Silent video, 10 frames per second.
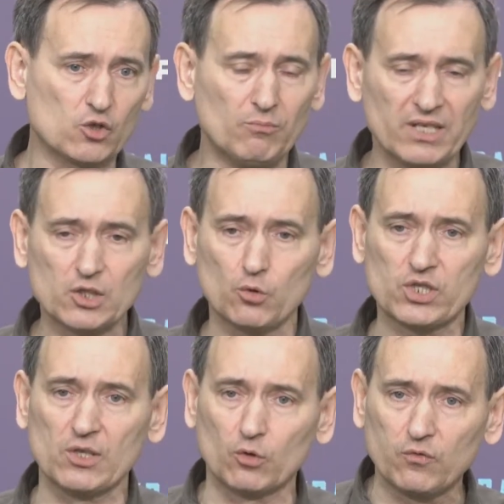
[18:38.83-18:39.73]

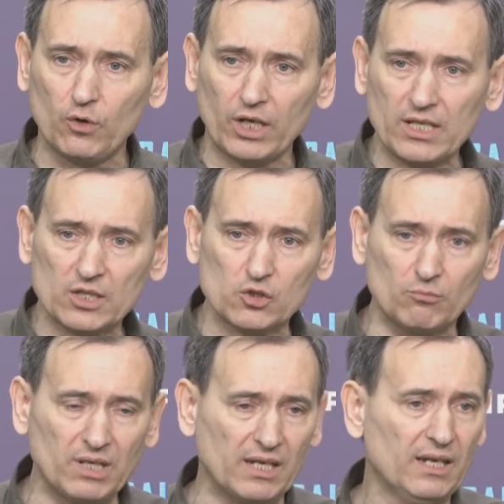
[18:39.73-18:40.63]
They
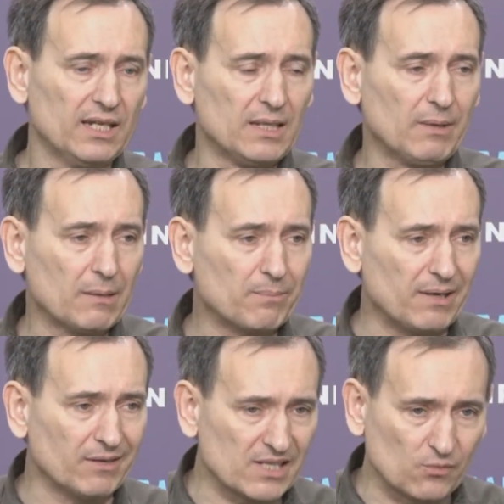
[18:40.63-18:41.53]
did everything
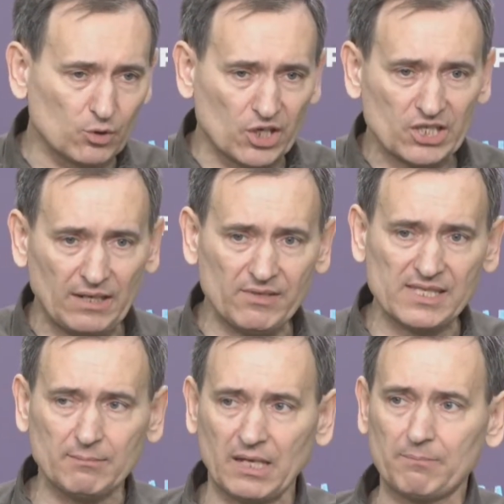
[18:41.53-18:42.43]
that they can
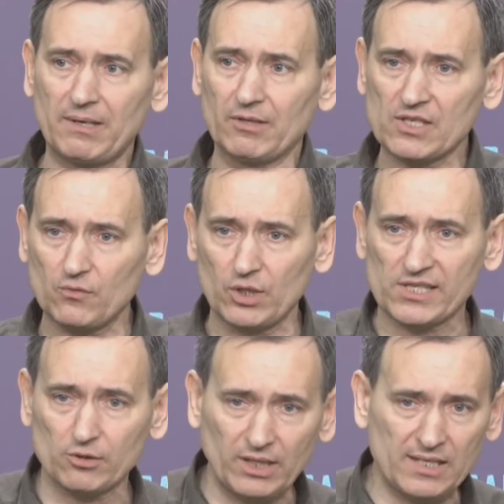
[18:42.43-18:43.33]
to
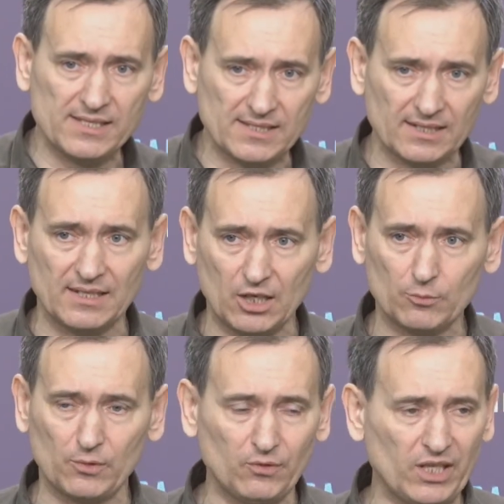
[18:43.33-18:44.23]

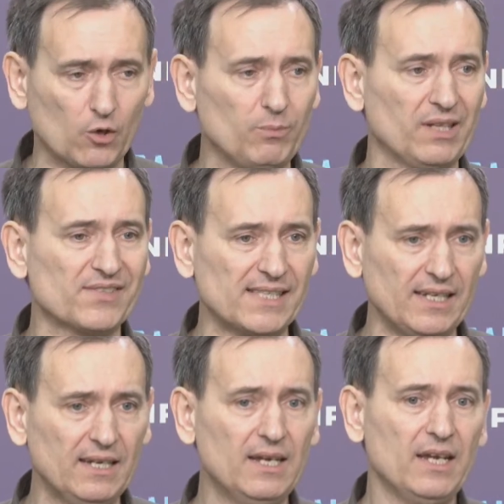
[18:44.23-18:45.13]
demonstrate that we
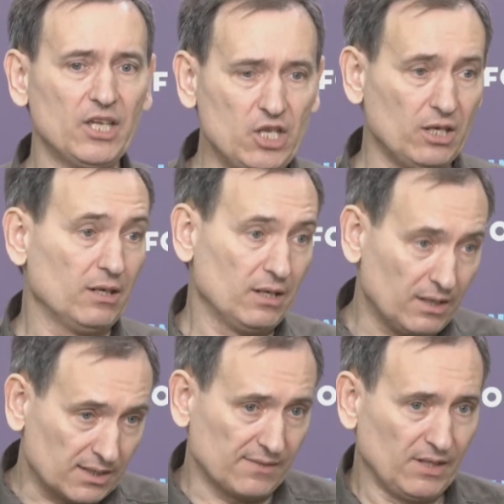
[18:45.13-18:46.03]
don't have a right
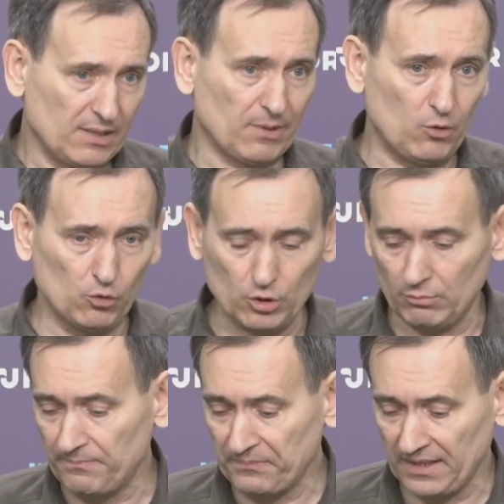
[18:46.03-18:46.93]
to our own
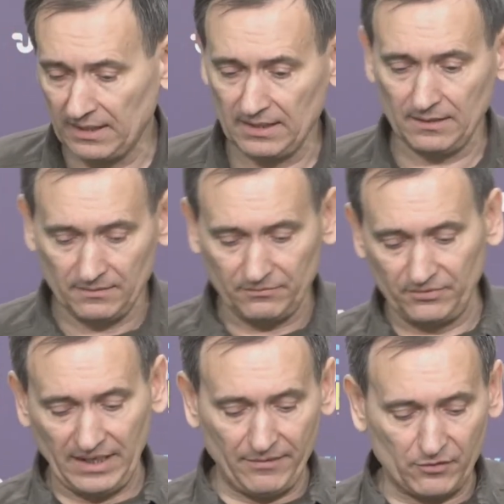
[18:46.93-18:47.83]
national
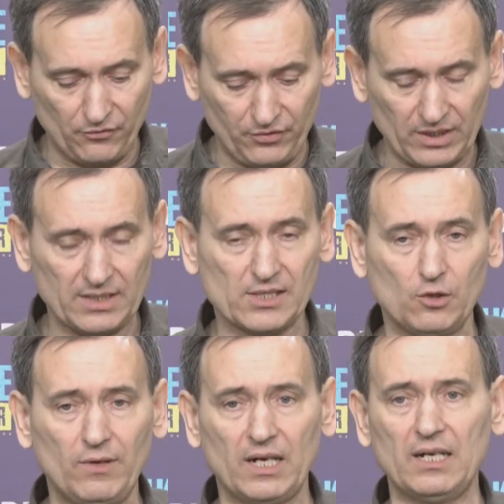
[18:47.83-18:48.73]
identity. They were doing
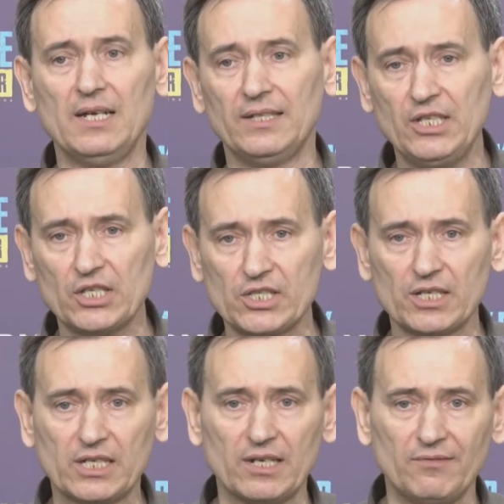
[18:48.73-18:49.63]
everything they could,
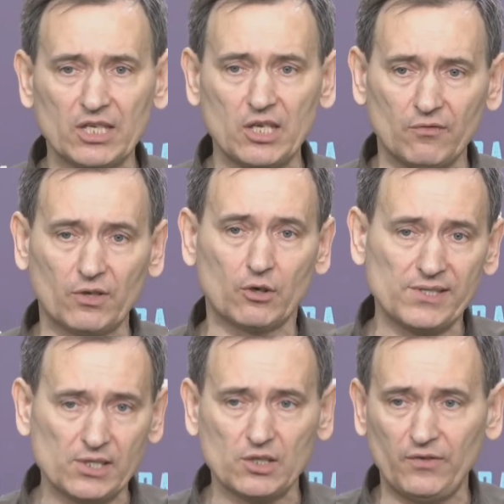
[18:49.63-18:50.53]
and
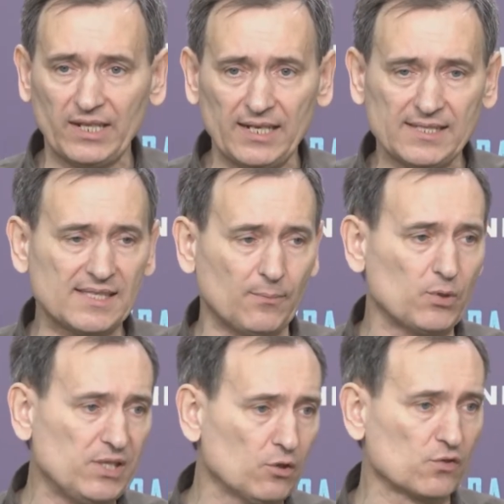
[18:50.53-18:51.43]
even in the words
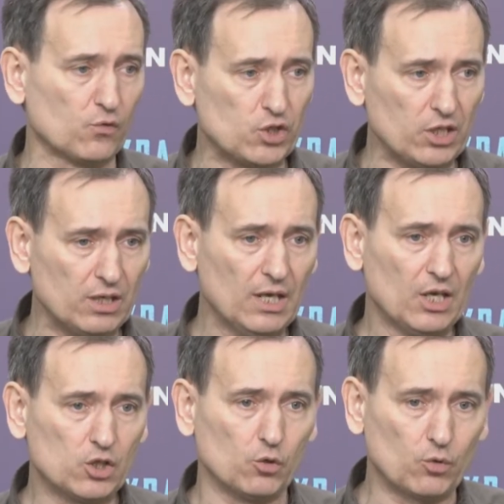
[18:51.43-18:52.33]
of
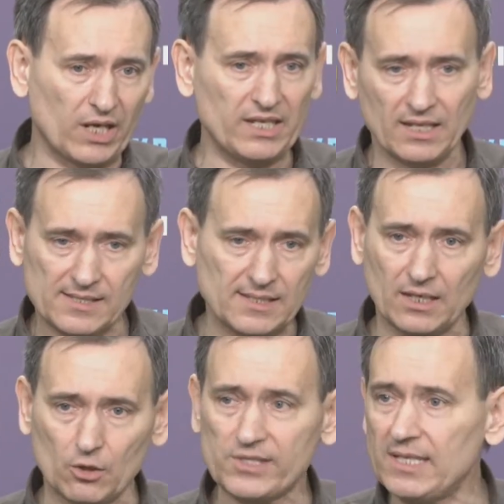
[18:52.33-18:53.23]
top-level government
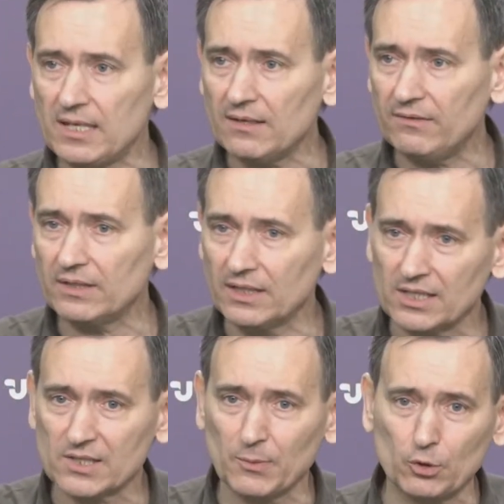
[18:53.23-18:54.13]
officials of
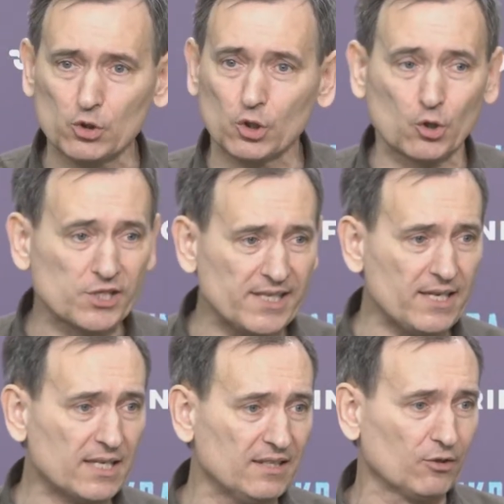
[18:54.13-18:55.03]
Russian Federation,
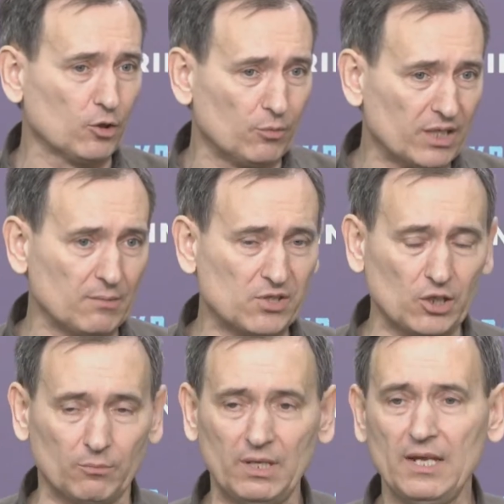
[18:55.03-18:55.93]
it sounds
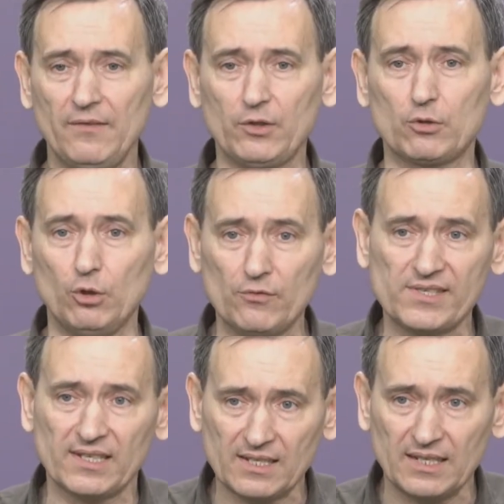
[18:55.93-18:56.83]
now that
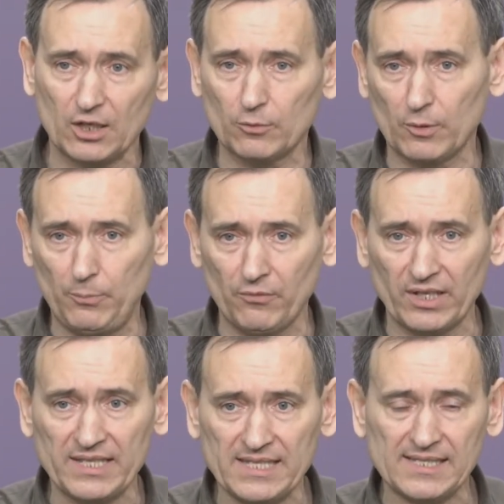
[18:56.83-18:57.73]
Ukraine is a piece of
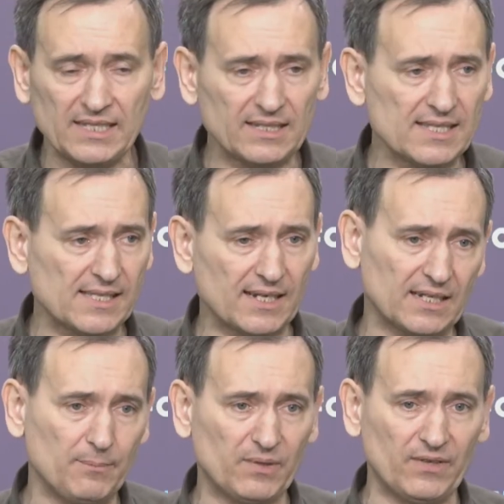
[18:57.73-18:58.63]
Russia that
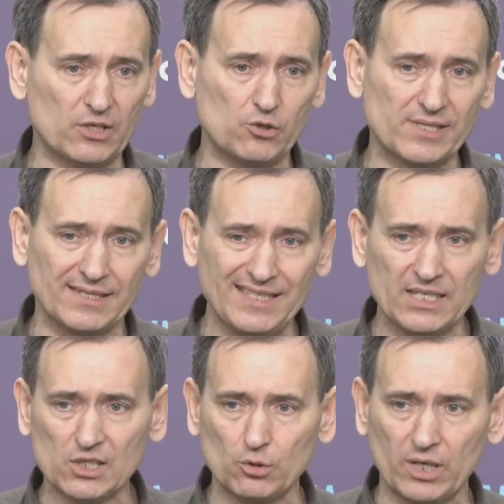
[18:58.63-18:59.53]
got
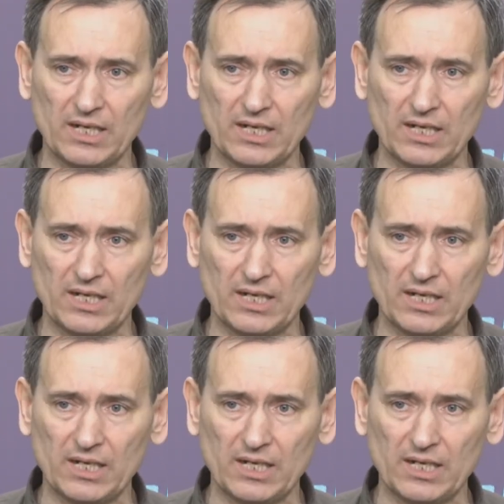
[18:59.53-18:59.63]
split